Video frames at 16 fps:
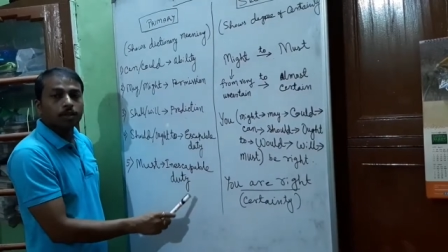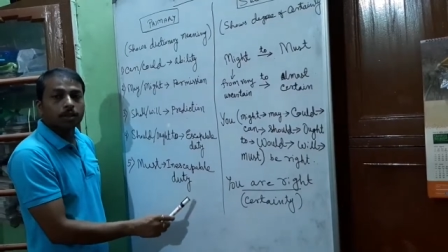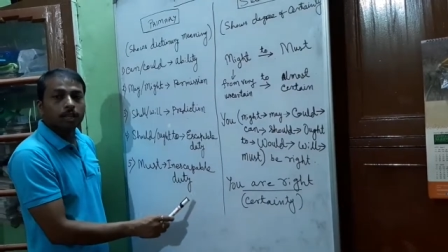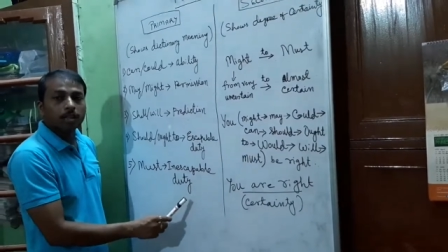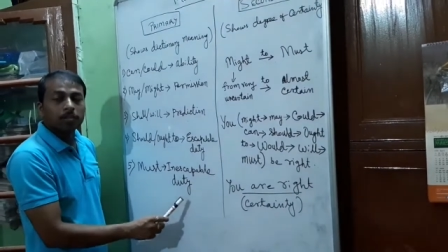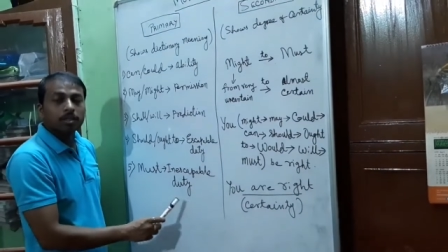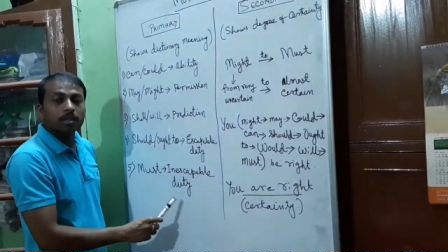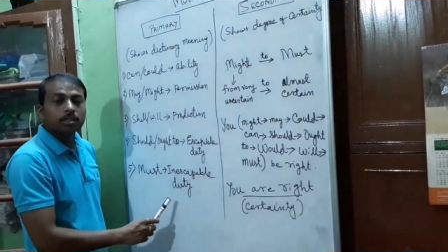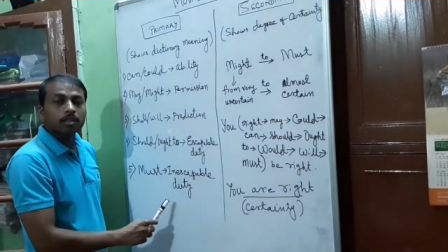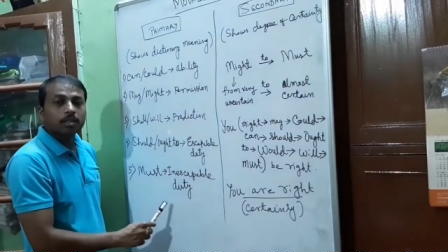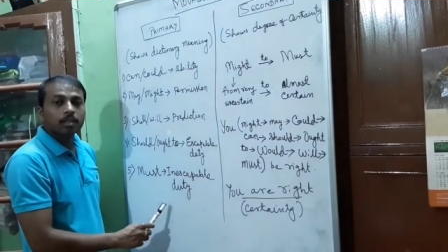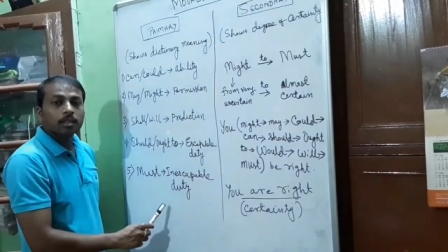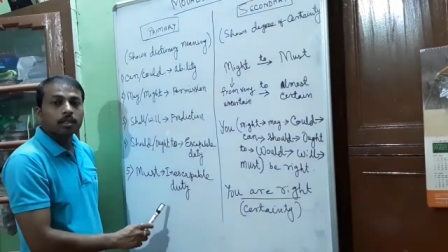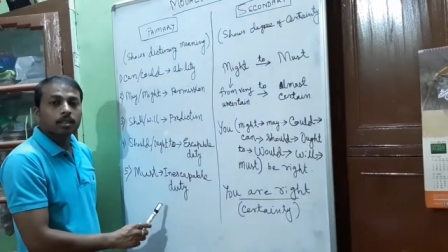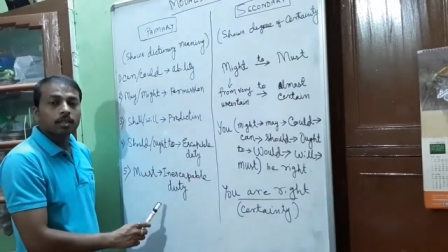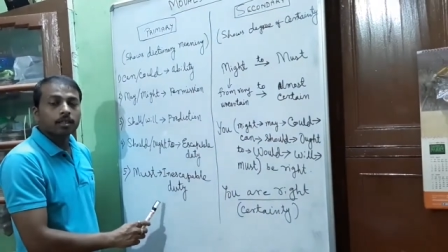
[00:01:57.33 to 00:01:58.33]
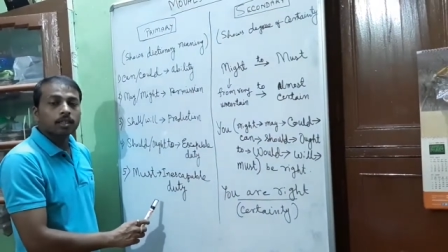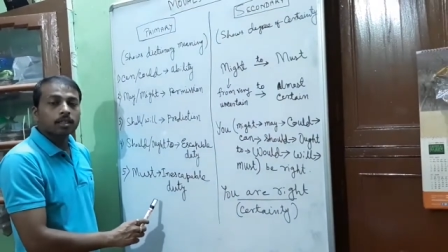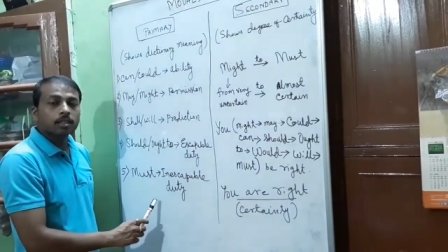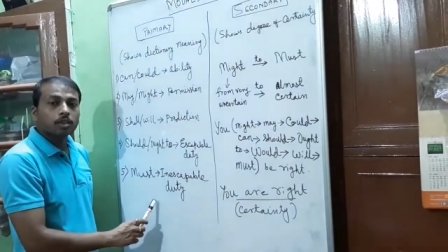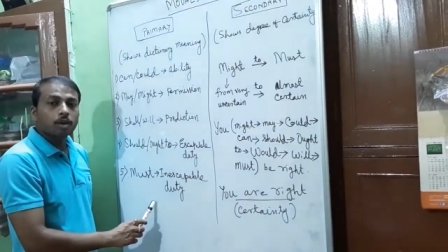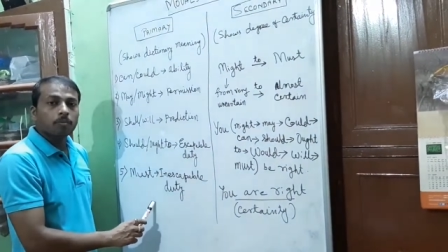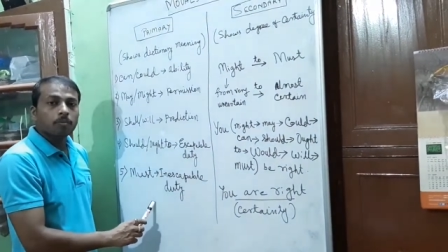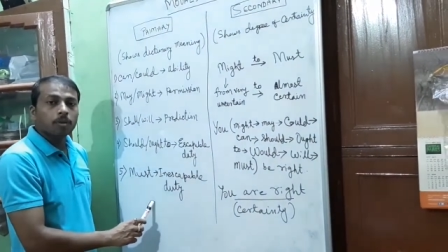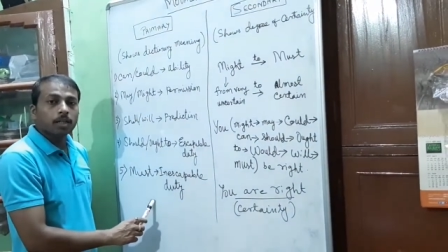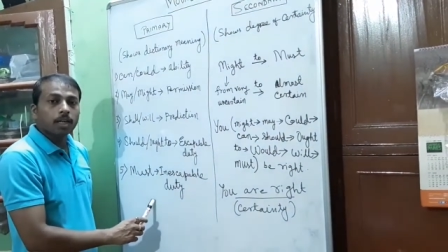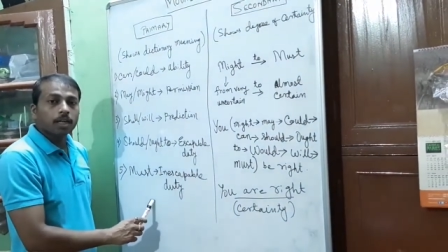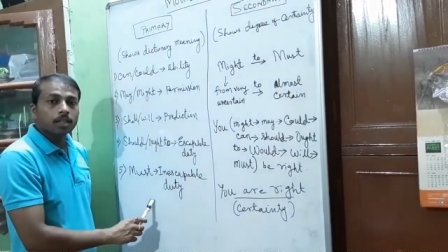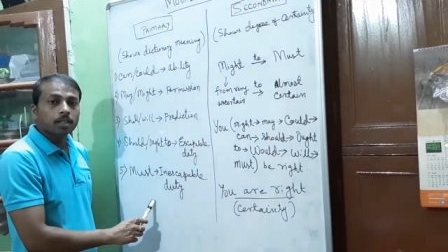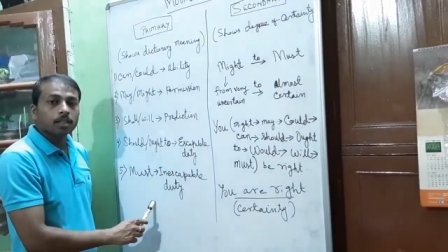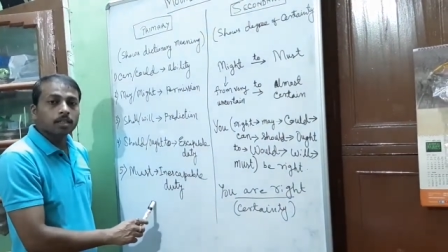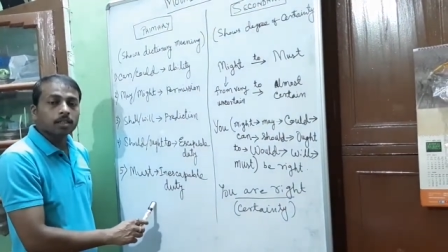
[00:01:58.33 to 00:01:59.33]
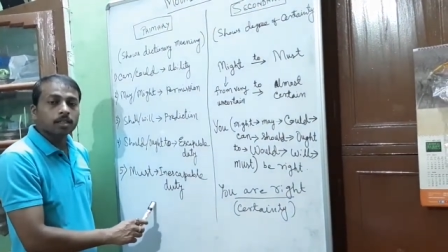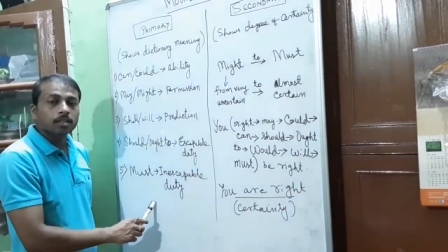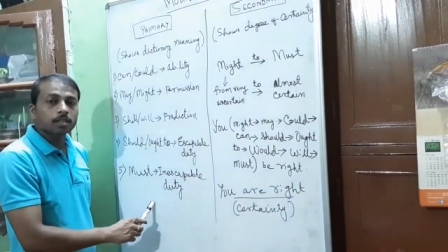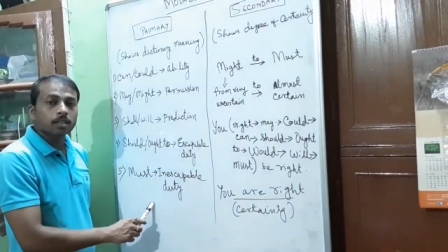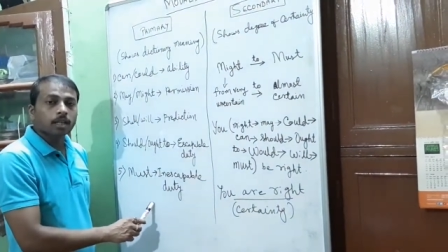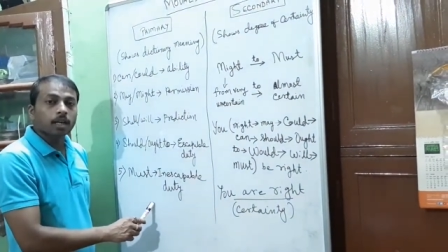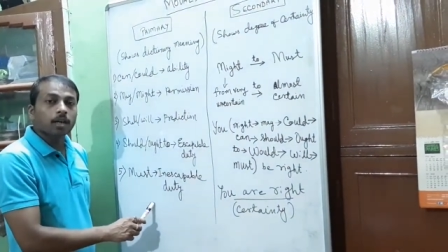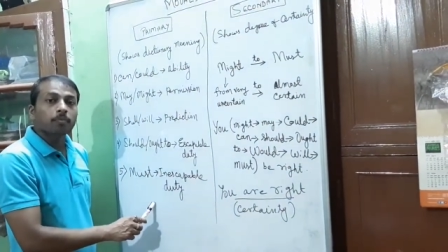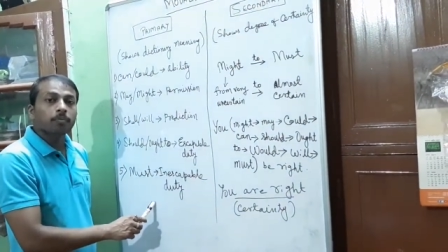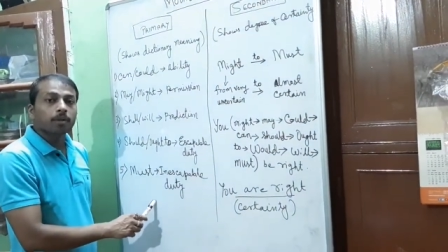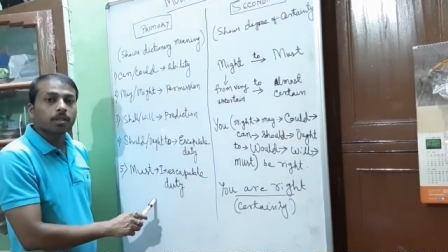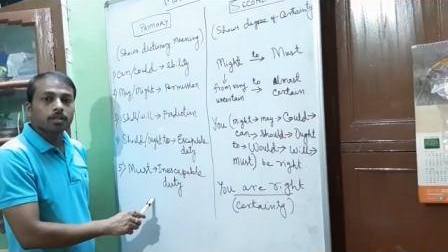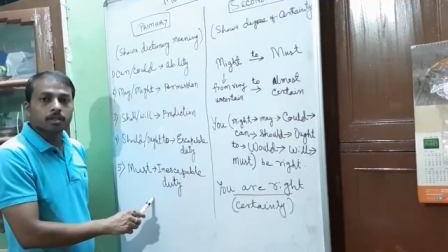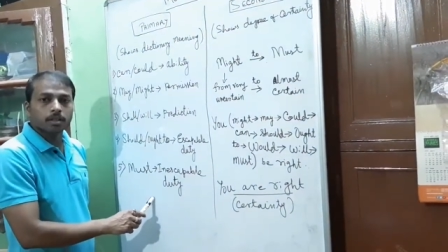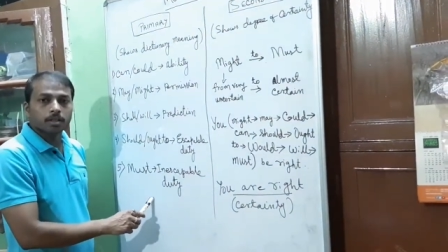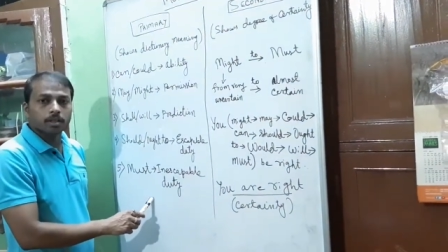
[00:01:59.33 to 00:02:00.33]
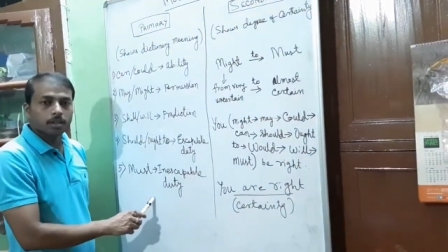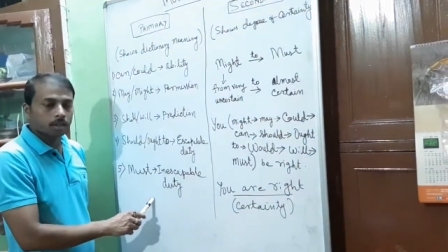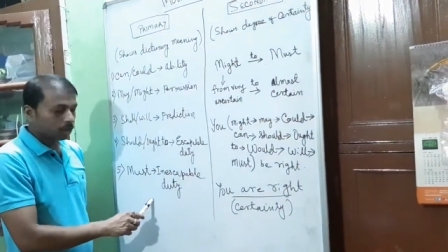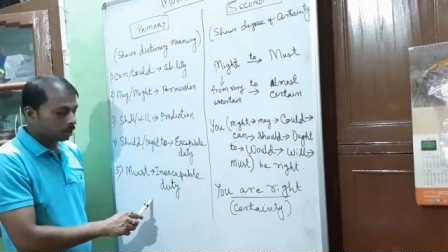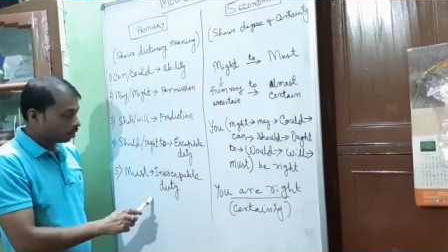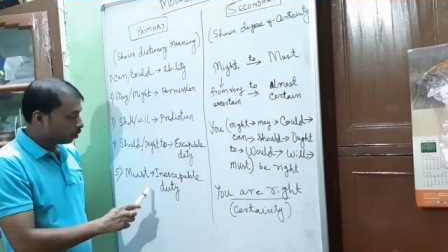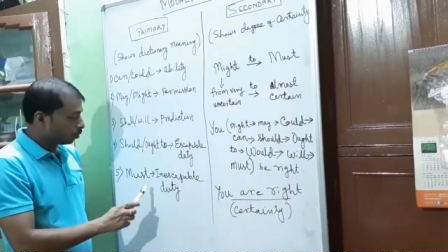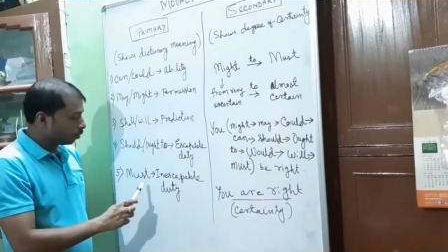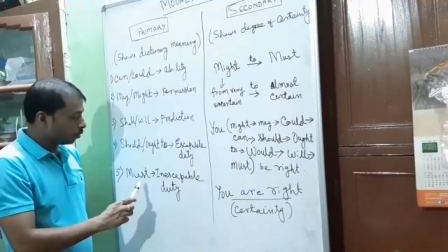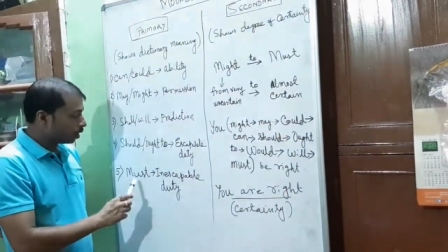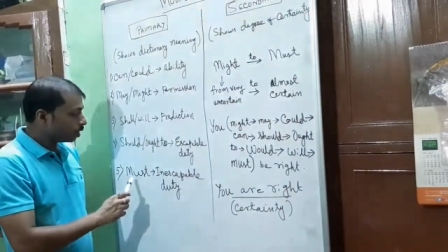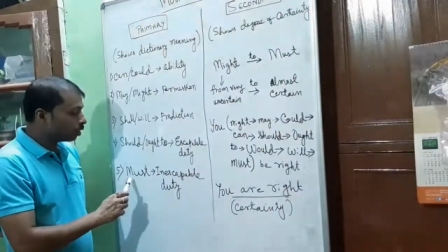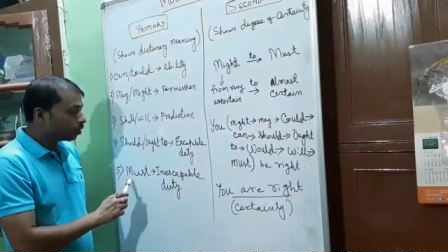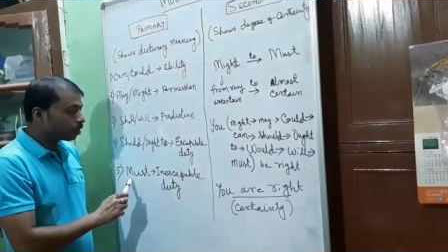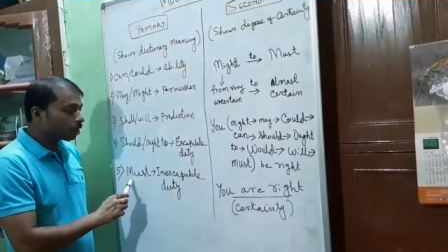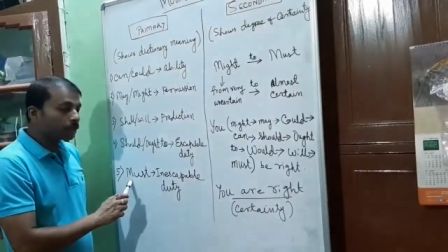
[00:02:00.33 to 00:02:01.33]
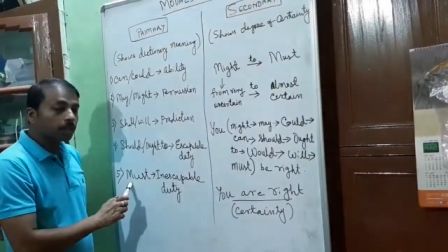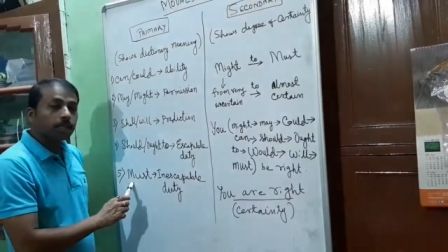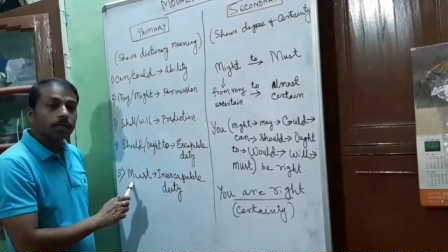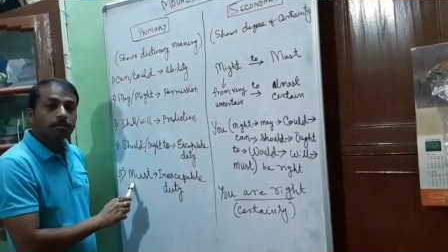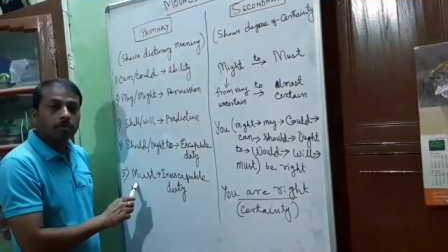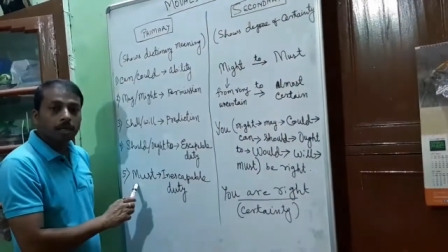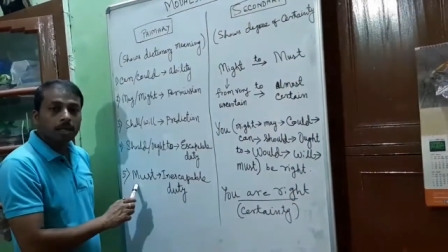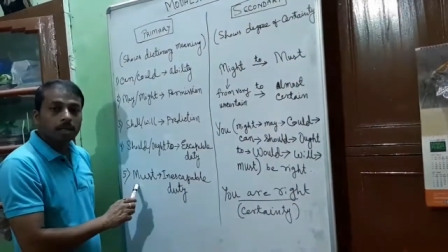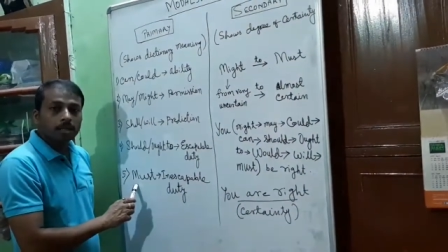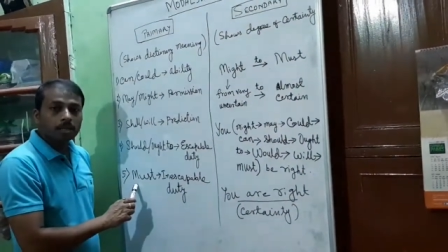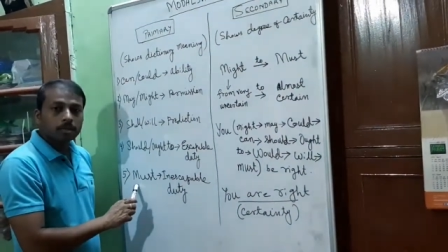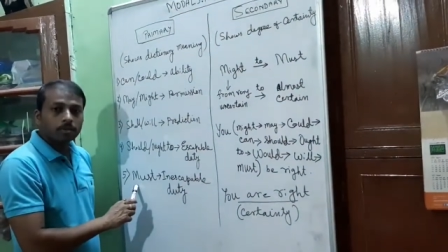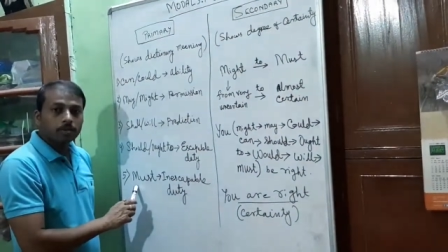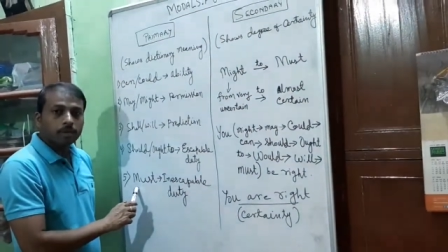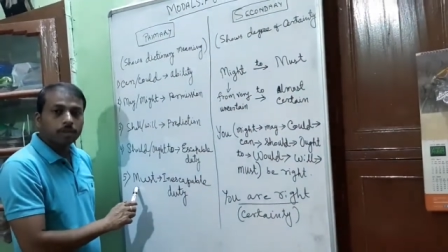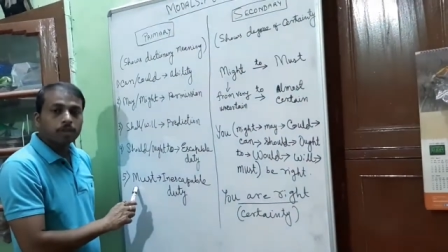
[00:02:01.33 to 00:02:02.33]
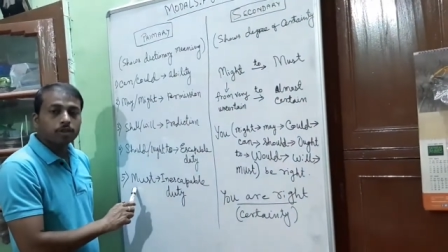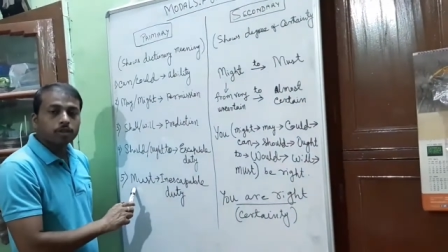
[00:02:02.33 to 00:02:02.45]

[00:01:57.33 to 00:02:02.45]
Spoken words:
That means this obligation is compulsory. When you are saying must, when you are